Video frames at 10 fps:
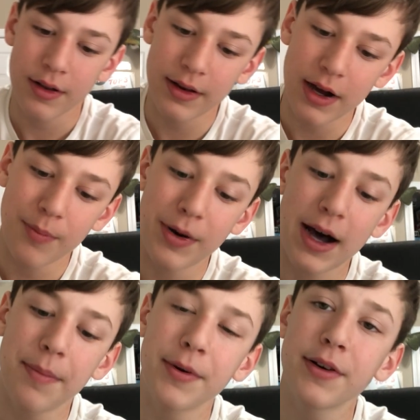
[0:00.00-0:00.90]
Now
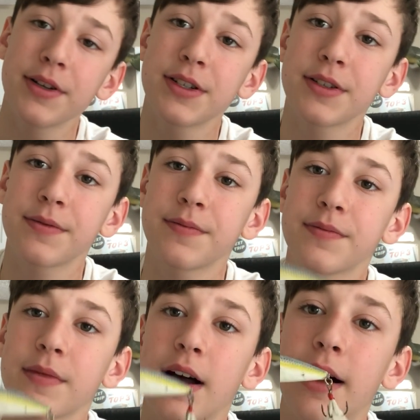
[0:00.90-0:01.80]
poppers,
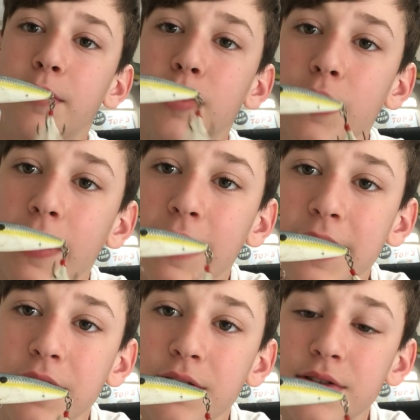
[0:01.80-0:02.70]
I really
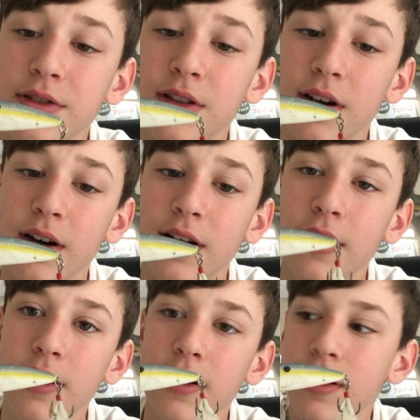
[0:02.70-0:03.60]
like to use the
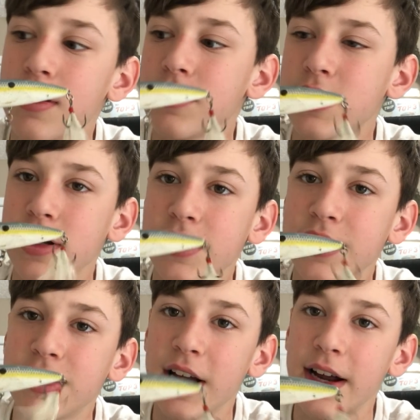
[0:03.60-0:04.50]
Sexy
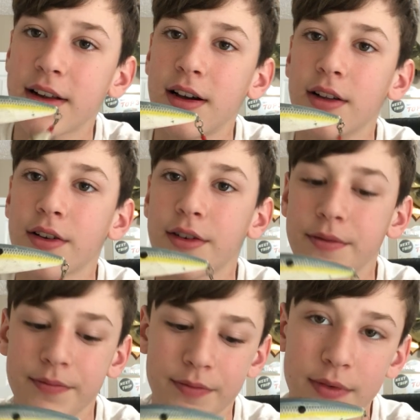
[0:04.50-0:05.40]
Shad color.
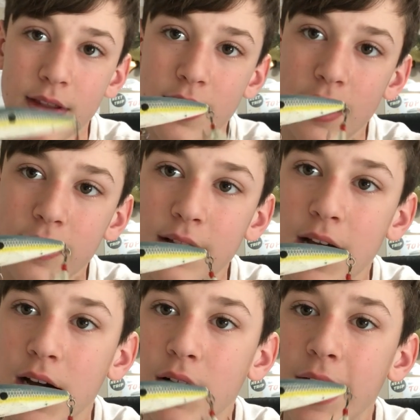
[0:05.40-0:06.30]

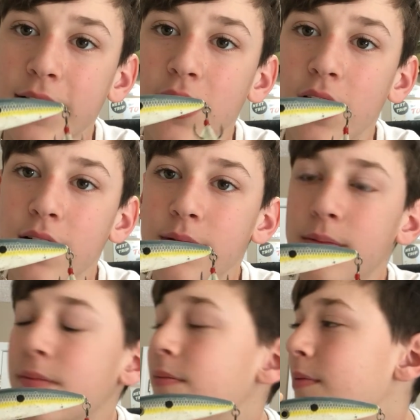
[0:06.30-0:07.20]
Now I caught
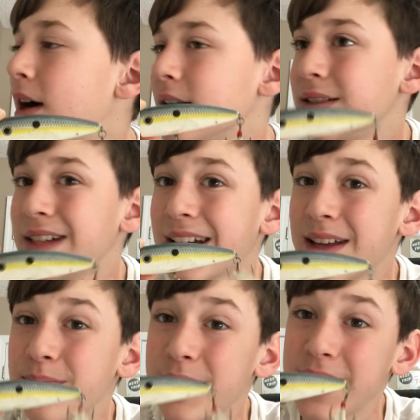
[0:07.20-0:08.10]
my
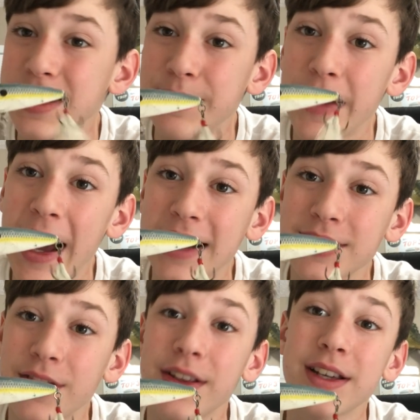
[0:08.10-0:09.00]
second biggest
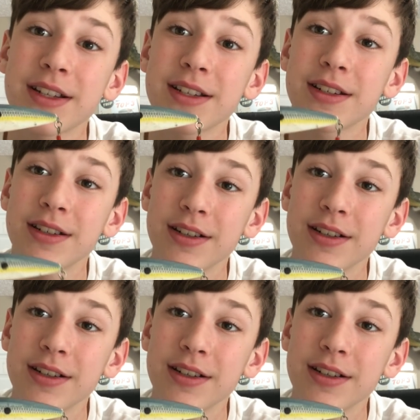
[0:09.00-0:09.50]
bass on this.